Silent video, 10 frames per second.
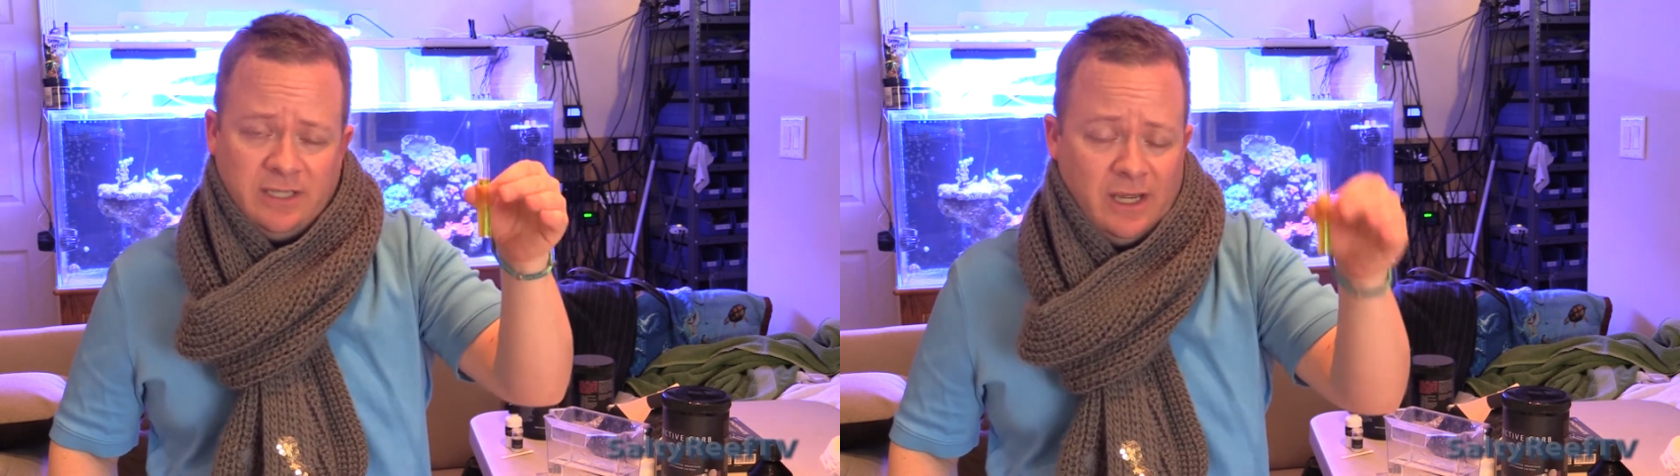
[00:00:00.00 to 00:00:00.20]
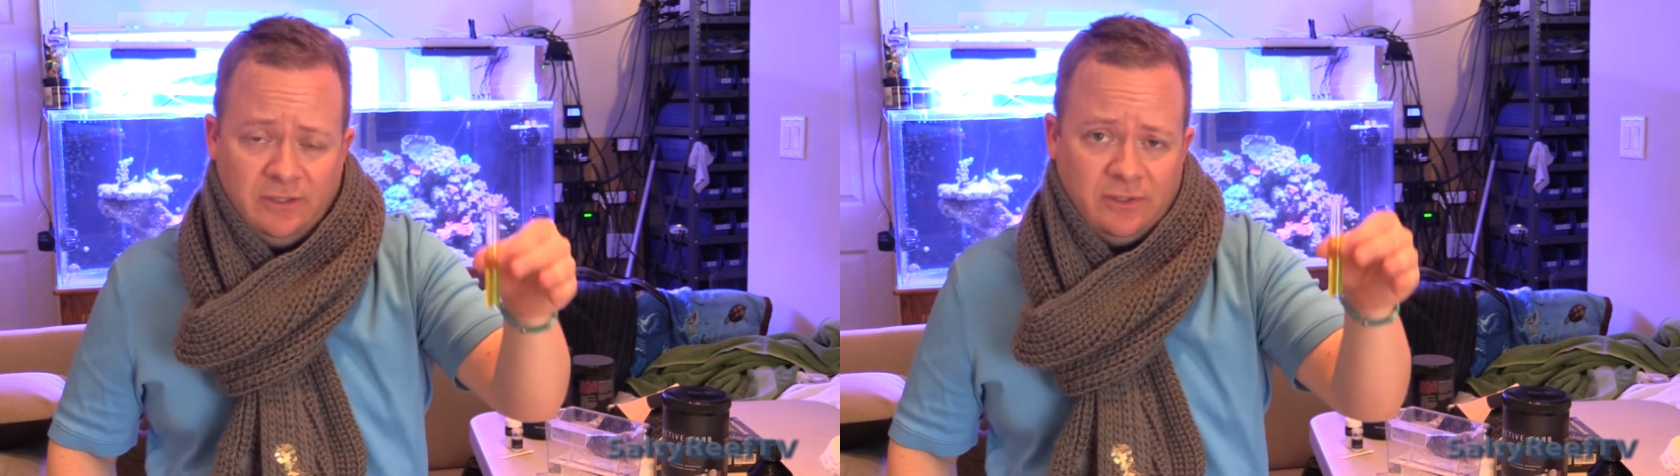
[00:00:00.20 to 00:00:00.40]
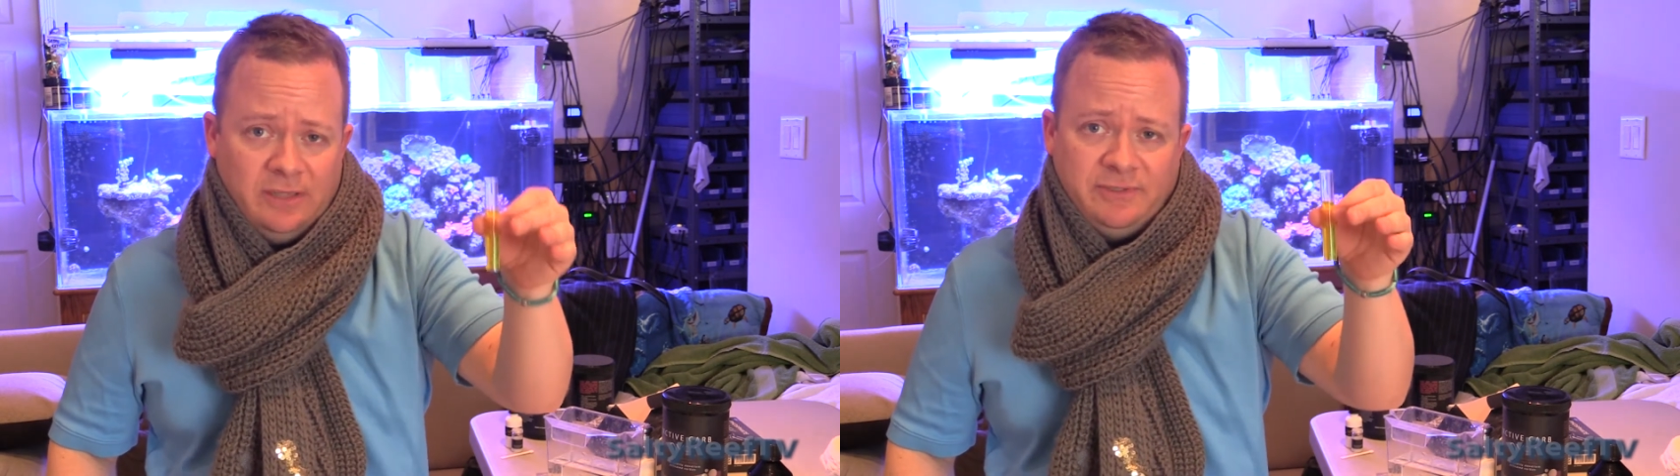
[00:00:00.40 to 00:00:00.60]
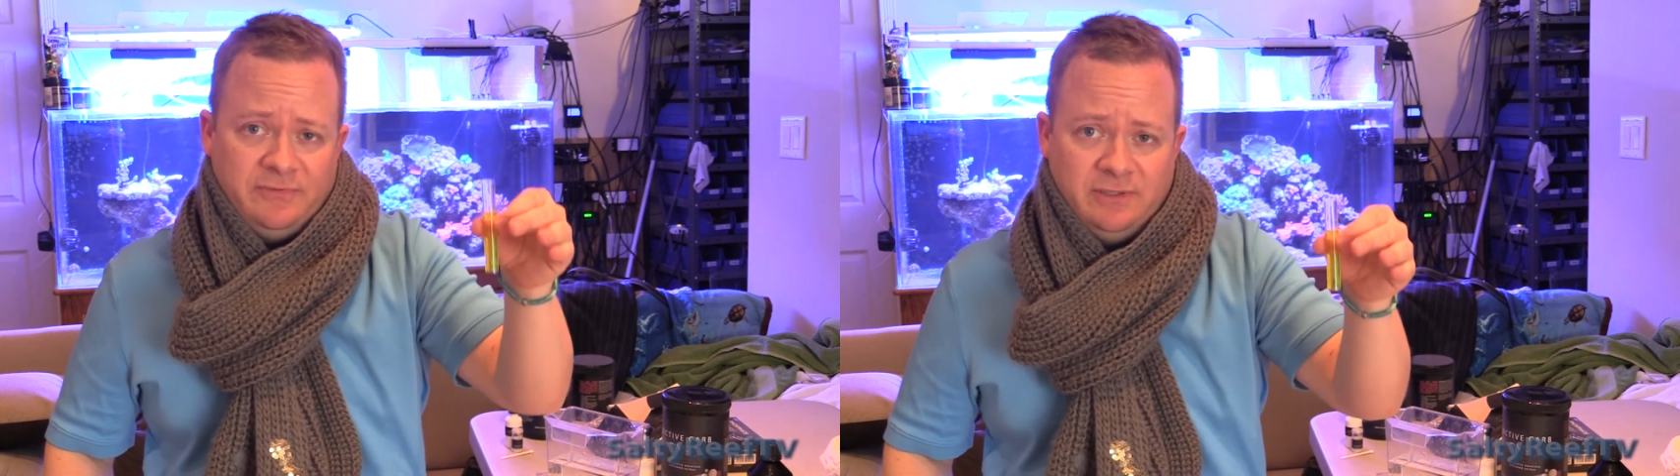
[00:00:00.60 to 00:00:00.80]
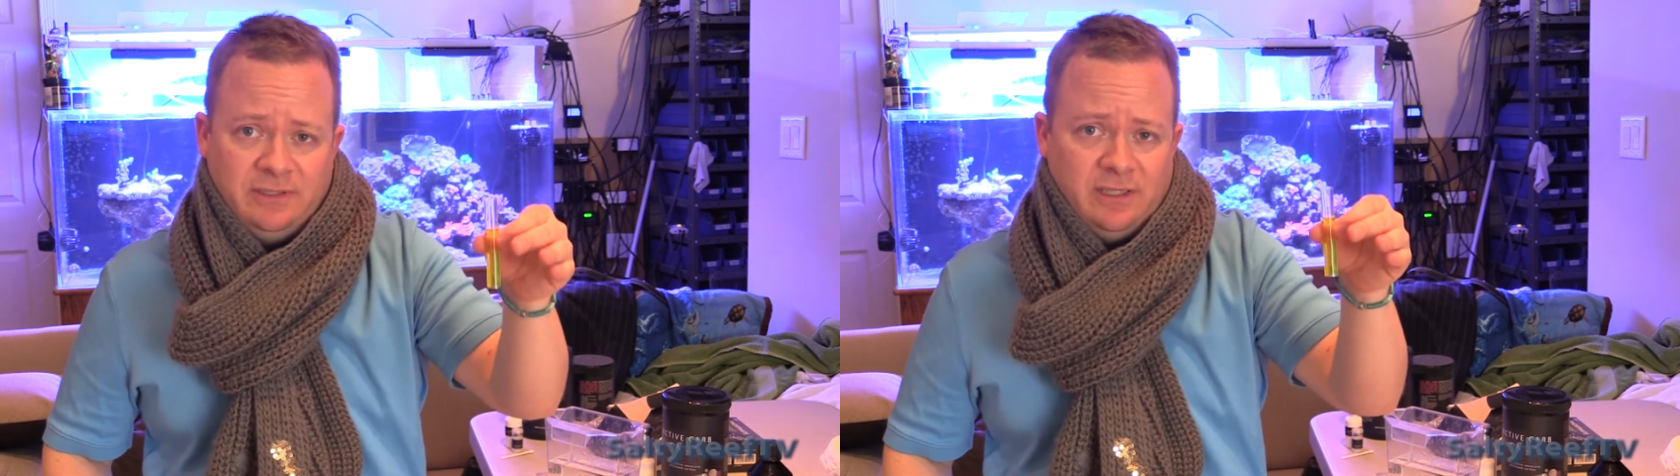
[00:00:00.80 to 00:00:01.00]
10 drops
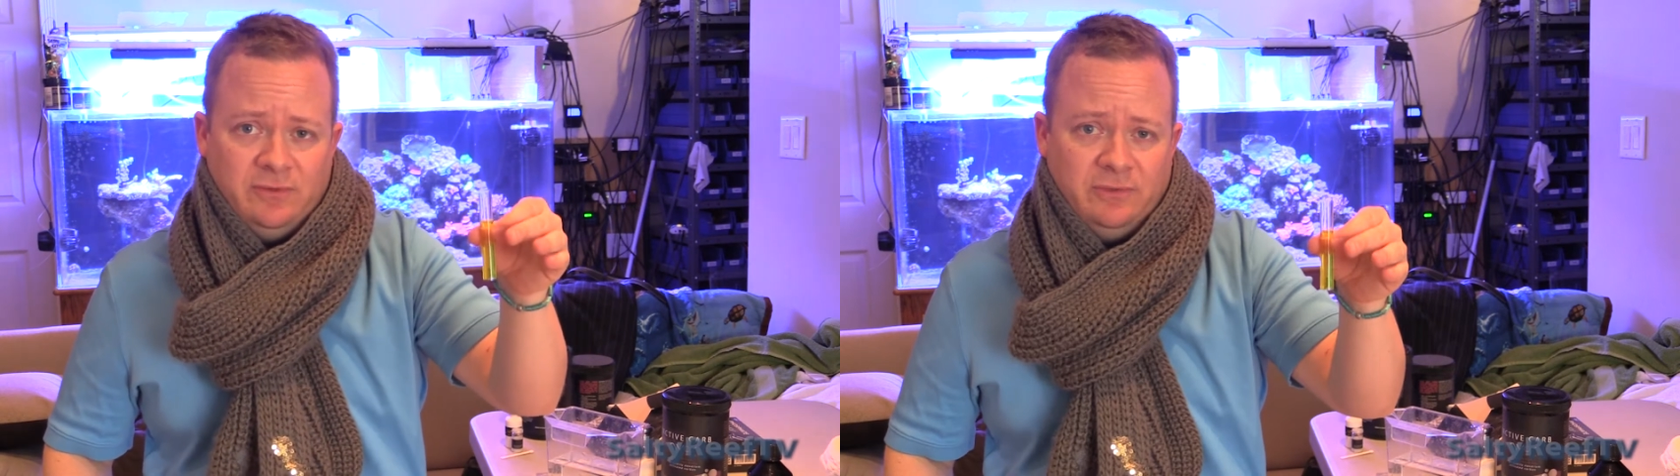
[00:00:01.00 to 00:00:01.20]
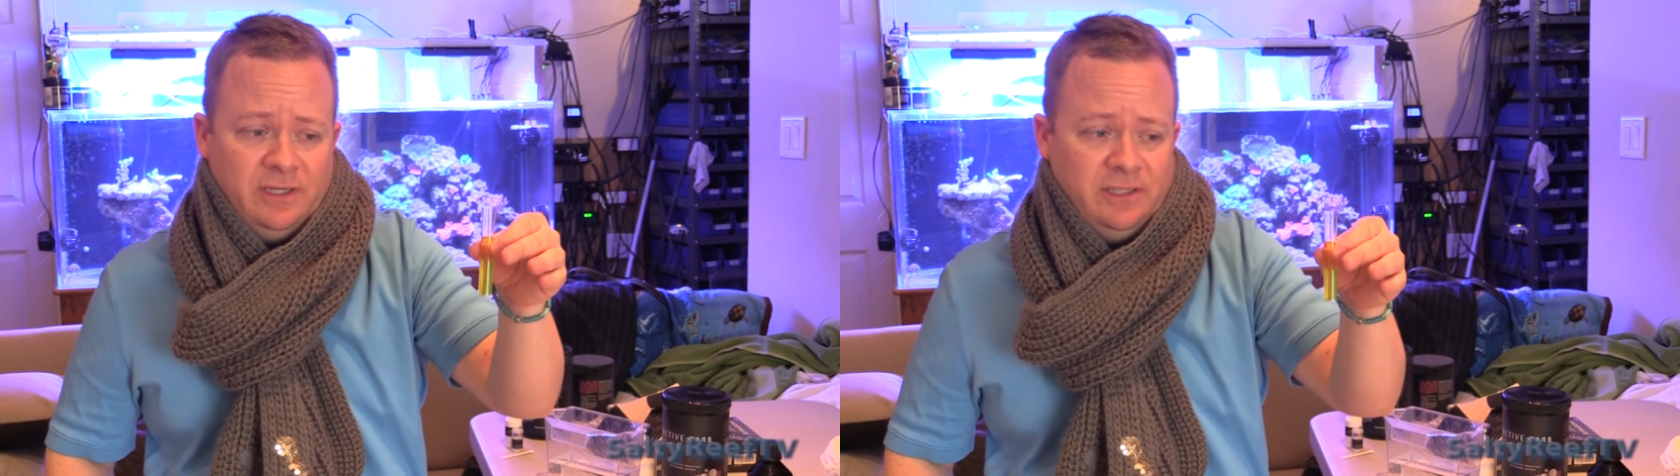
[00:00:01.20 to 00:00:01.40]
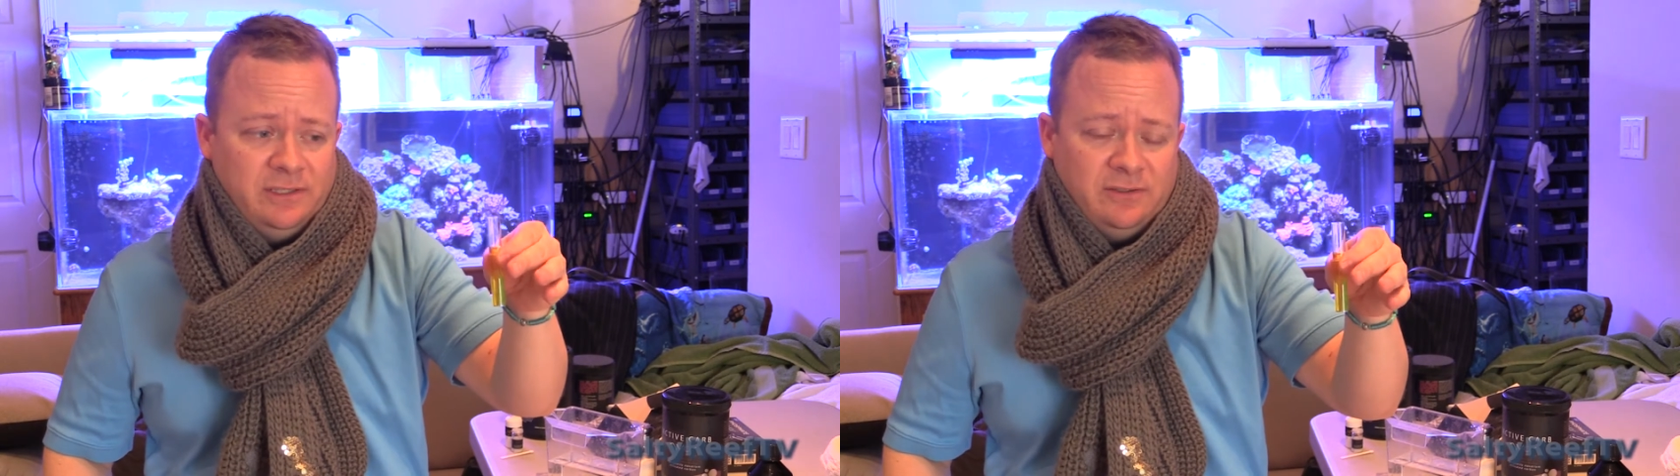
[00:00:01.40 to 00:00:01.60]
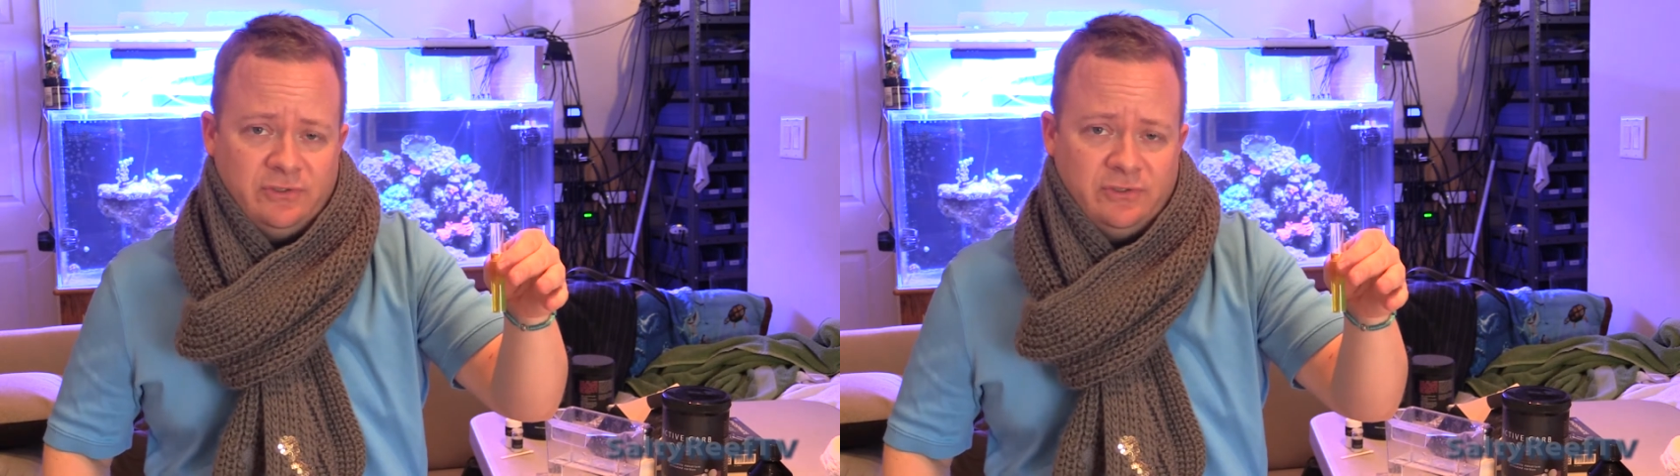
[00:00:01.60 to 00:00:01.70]
for the second reagent.